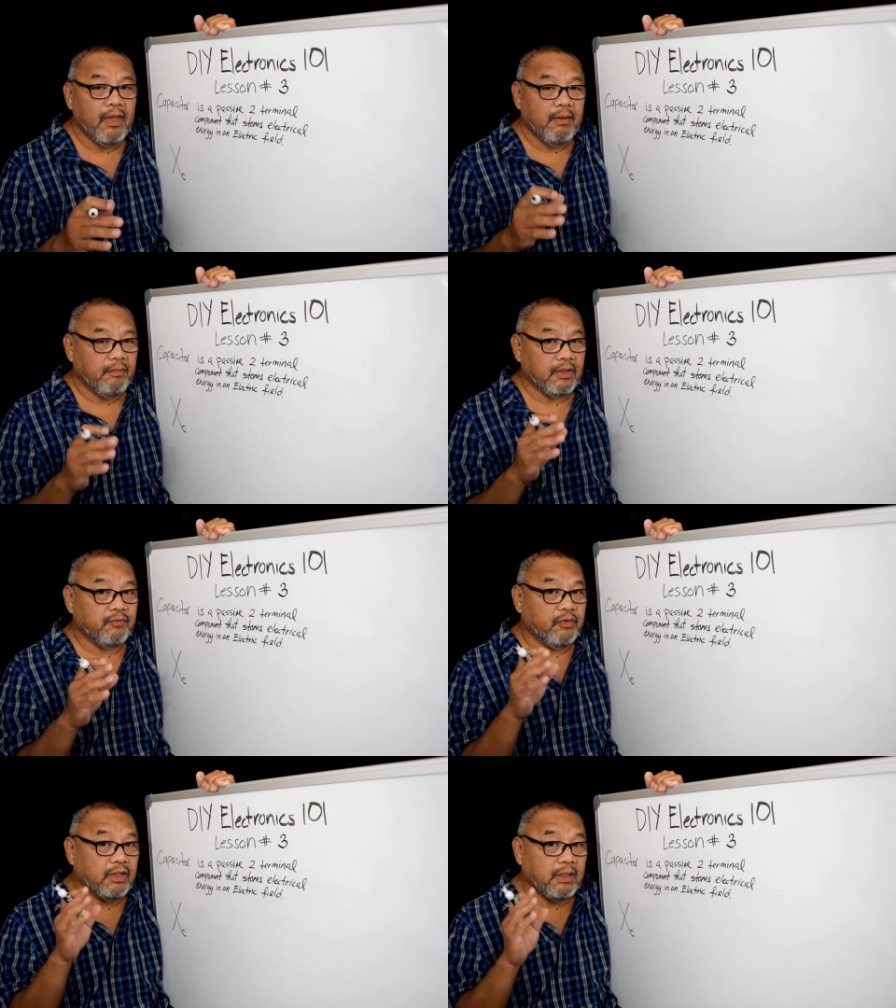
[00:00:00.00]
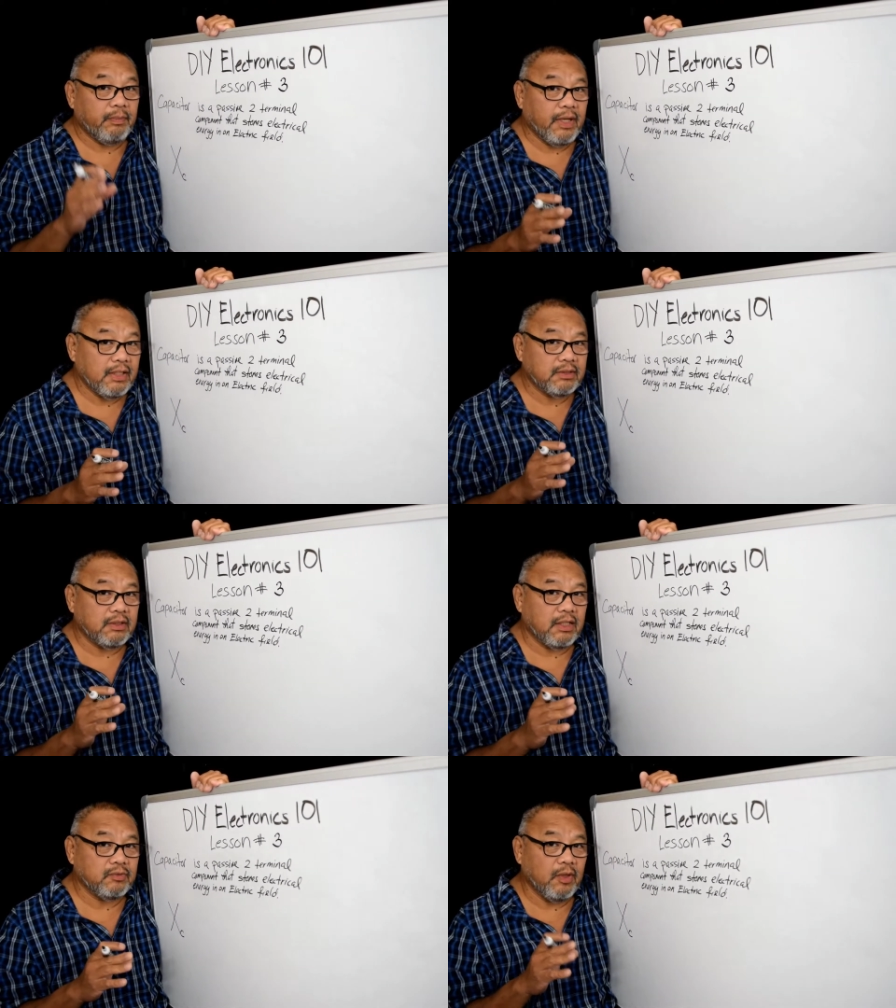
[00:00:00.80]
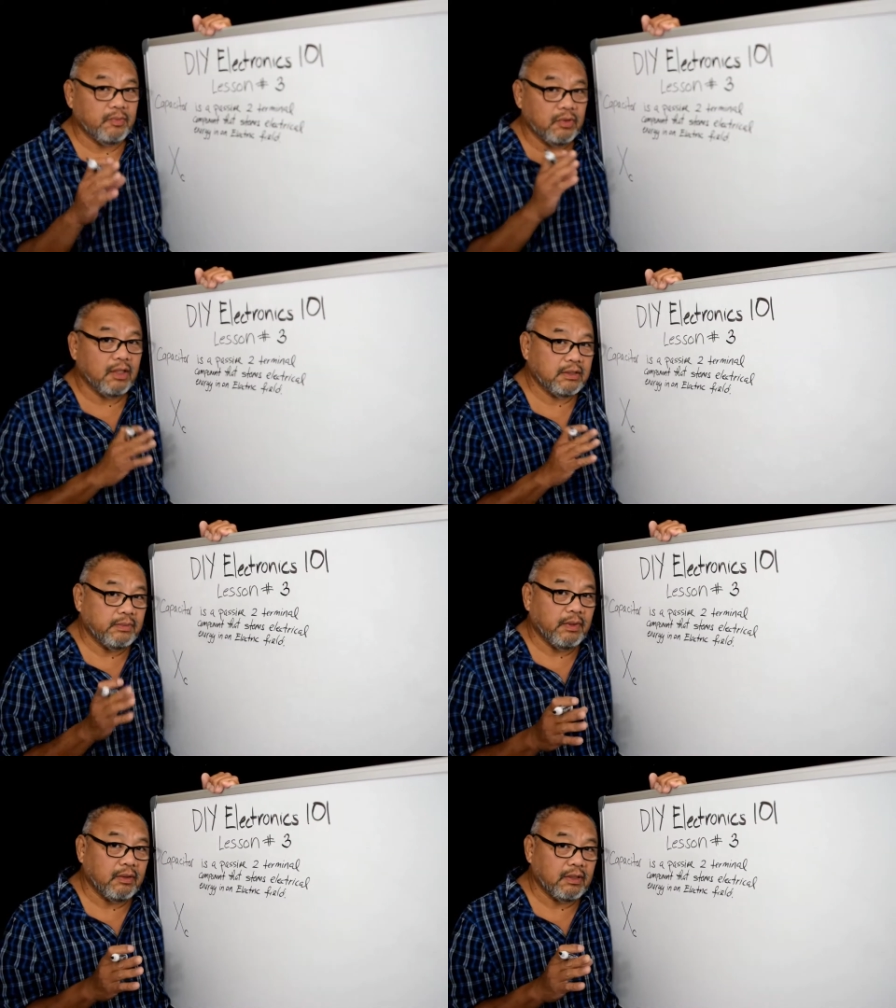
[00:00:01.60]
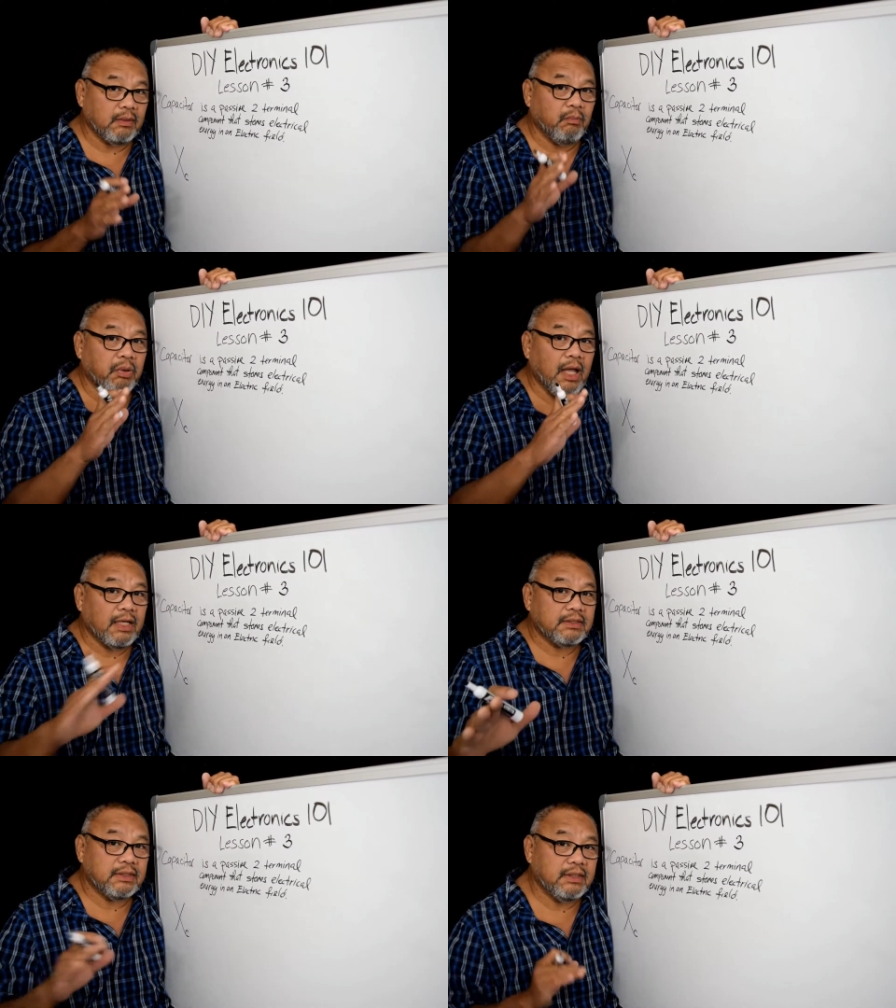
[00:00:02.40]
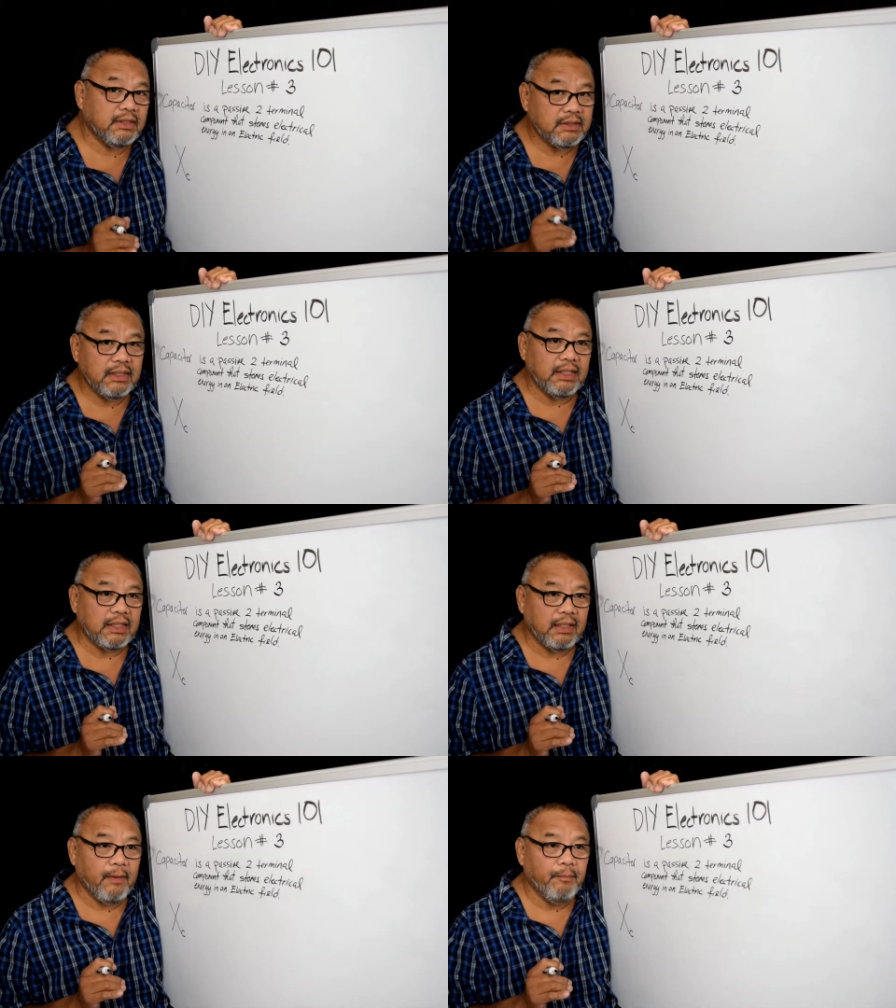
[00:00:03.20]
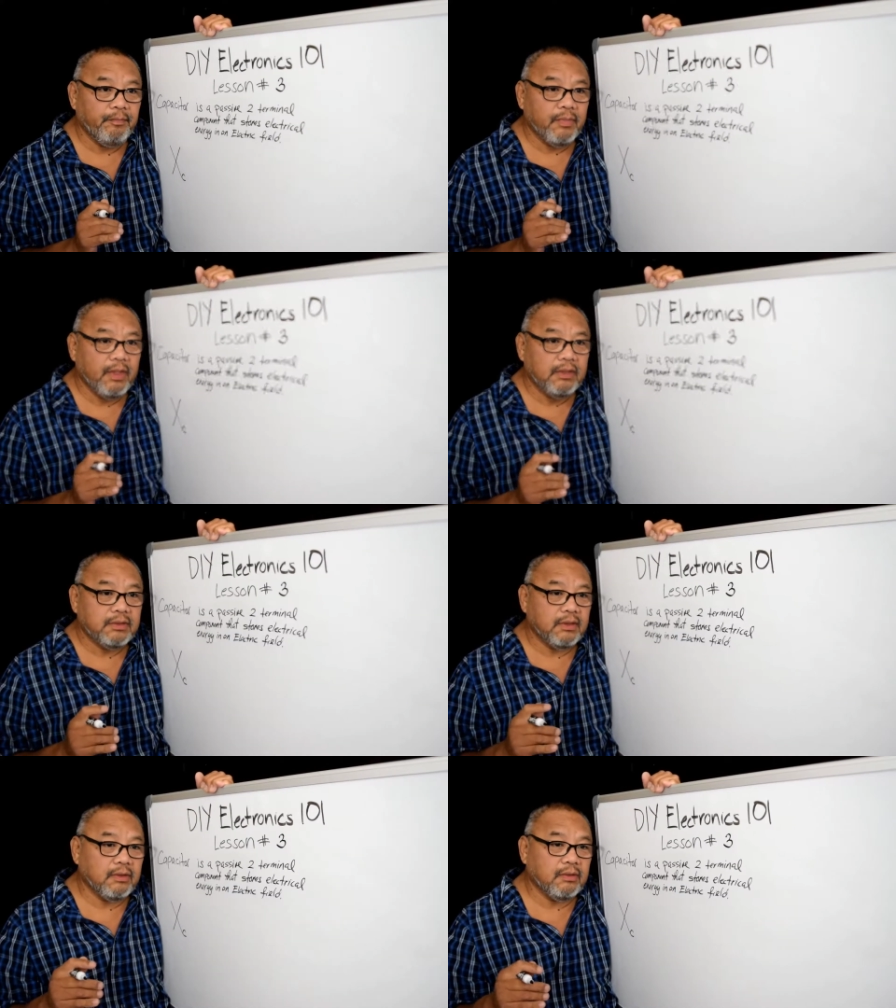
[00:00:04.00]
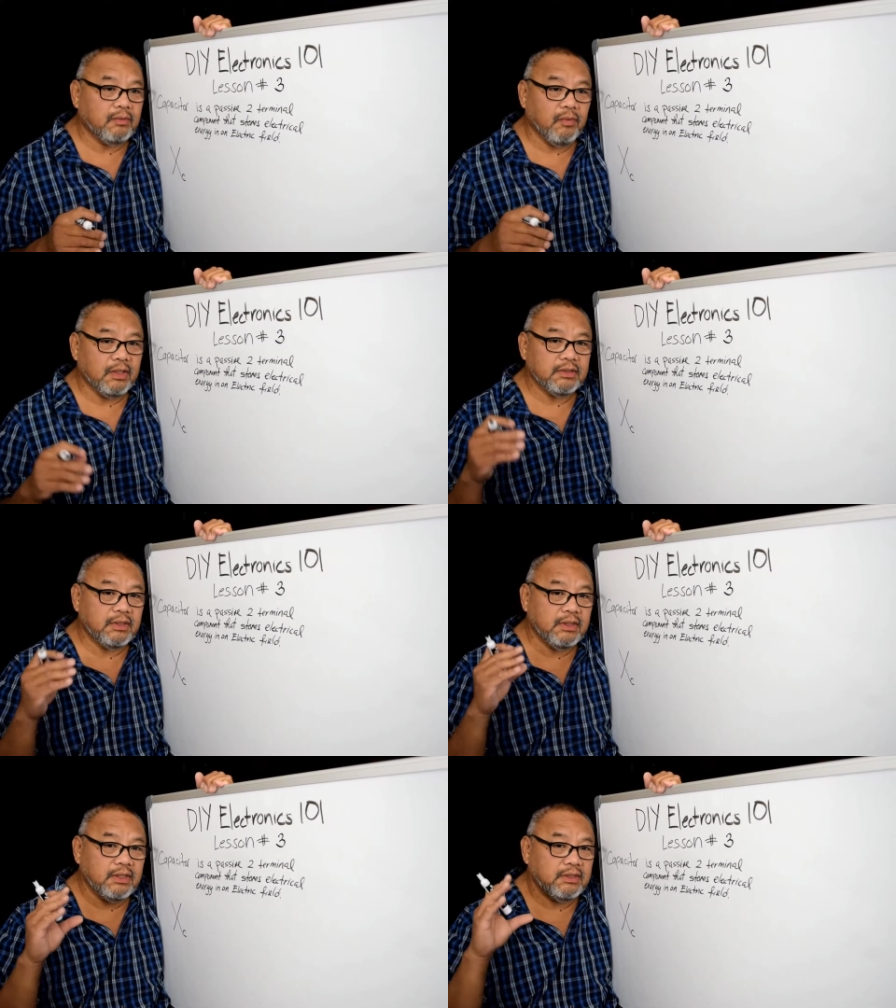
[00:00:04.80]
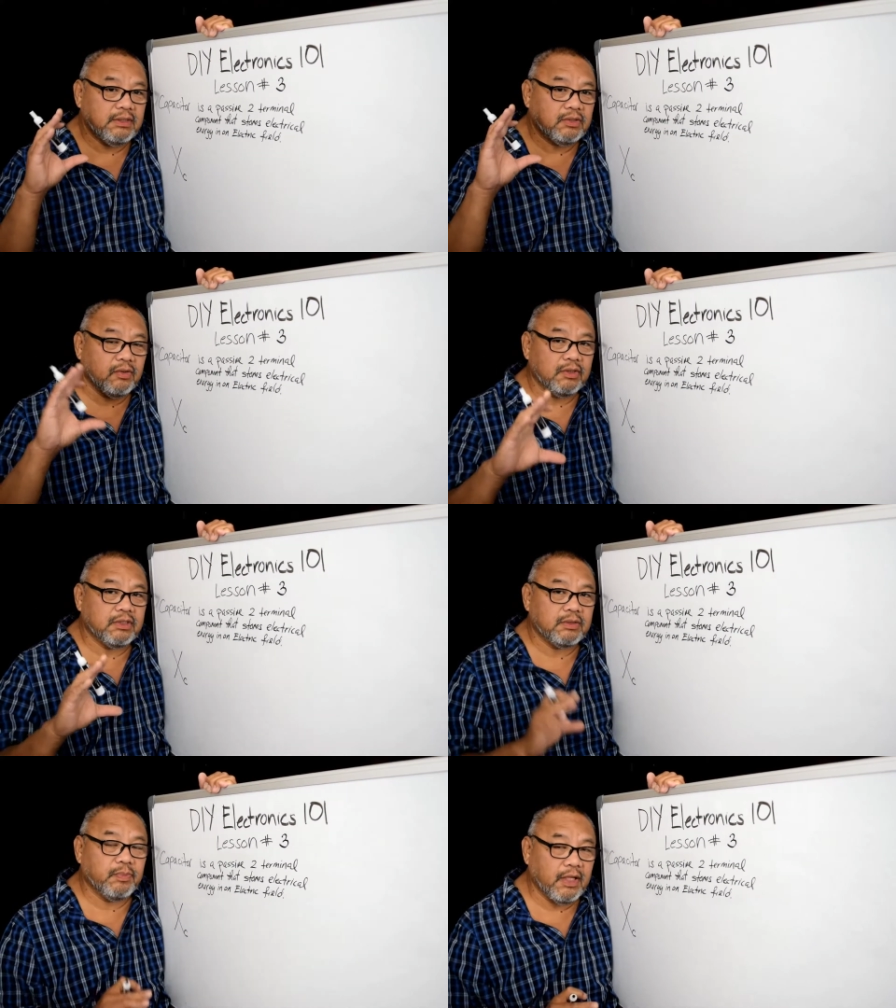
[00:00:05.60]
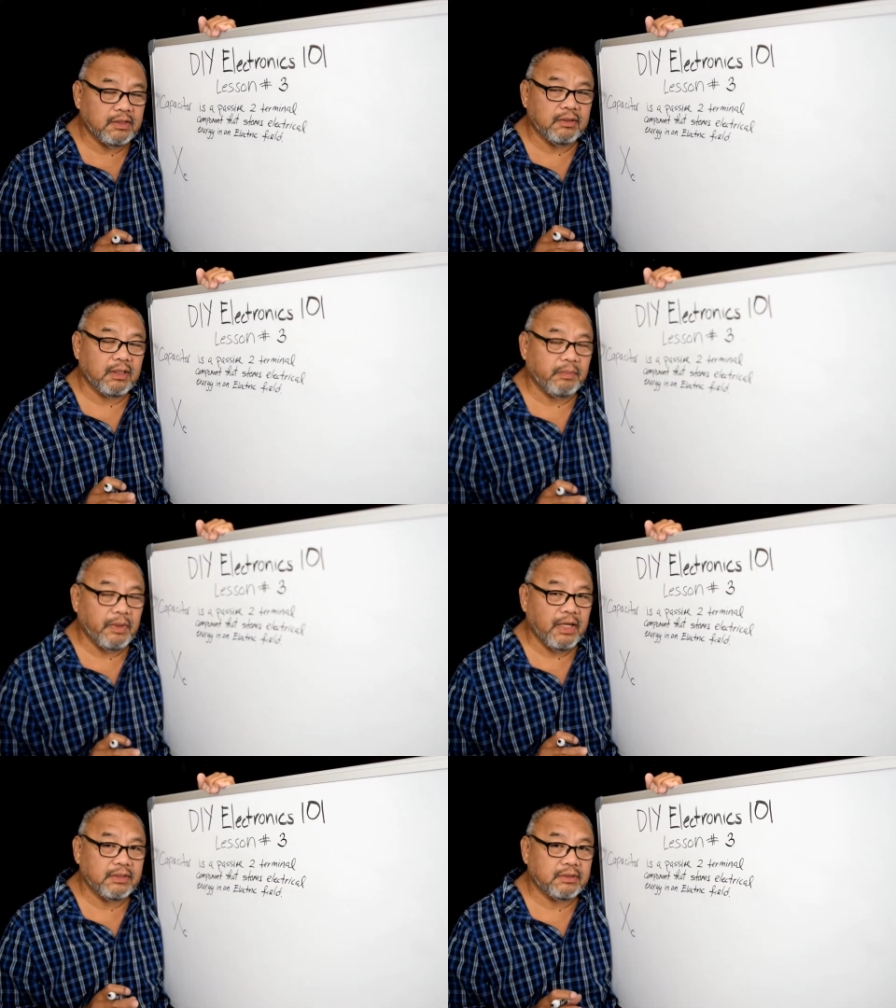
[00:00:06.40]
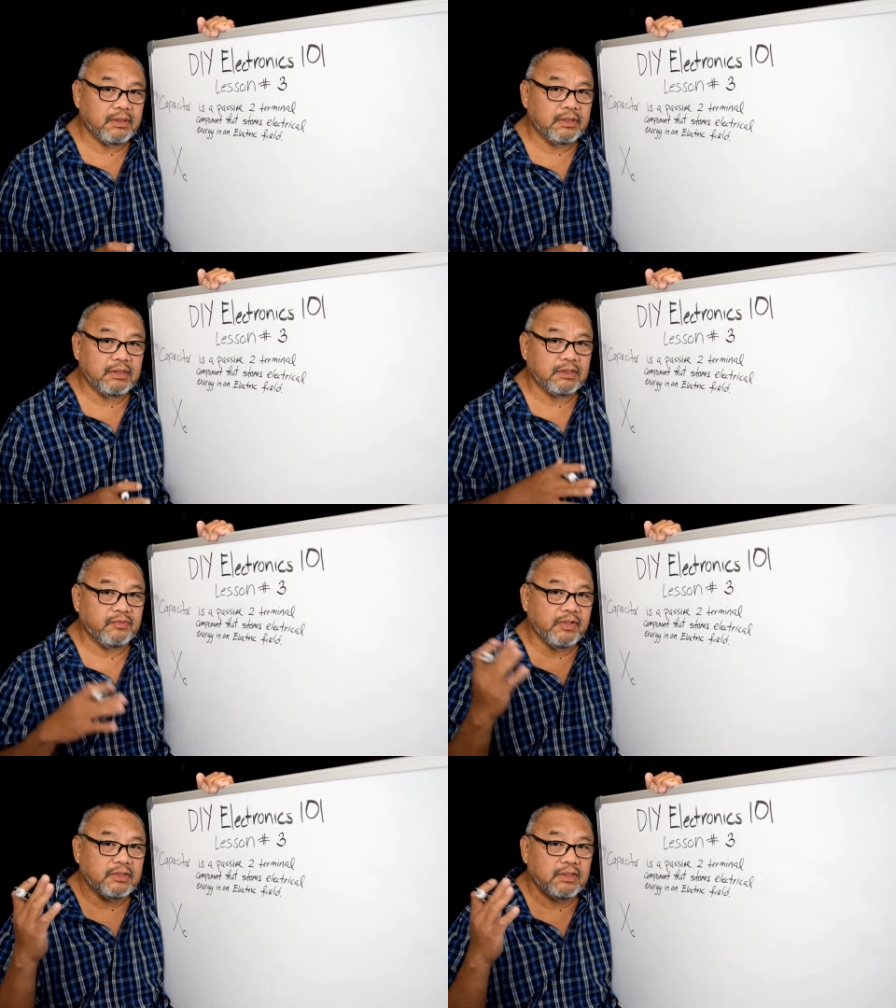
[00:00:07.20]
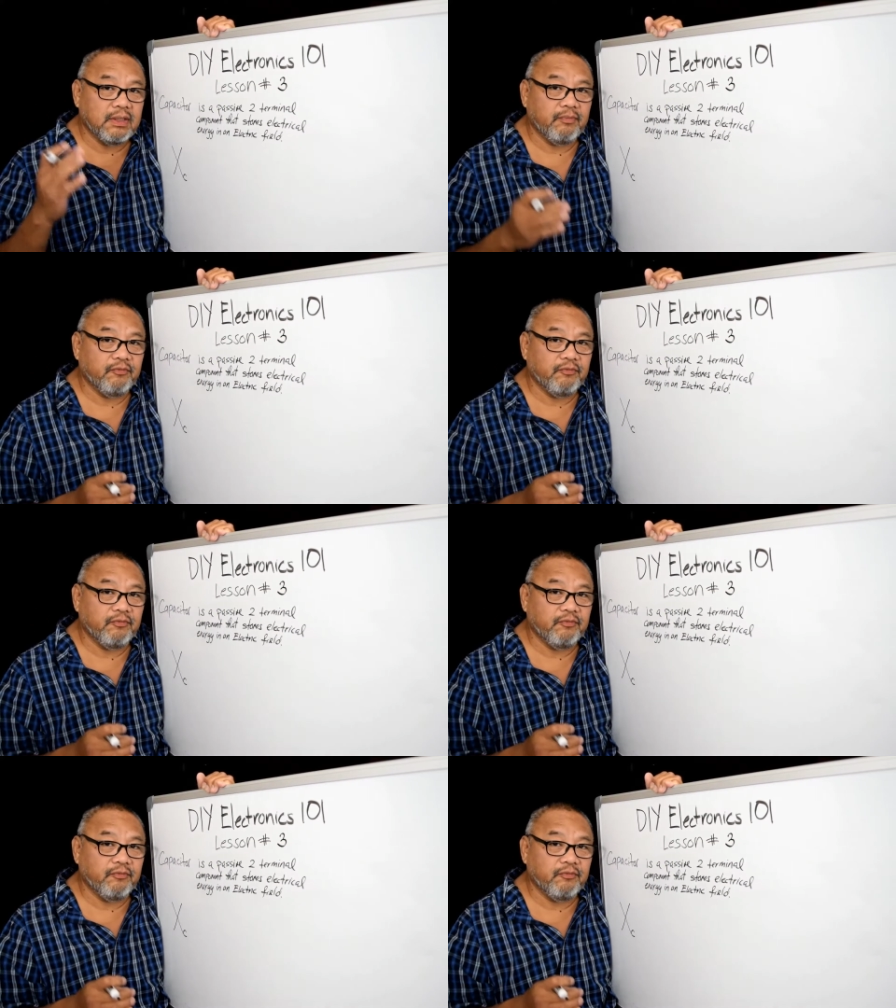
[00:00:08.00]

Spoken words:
But for the capacitor, as we have talked about, it blocks the DC. So once the DC source is placed on a capacitor, it just fills it up,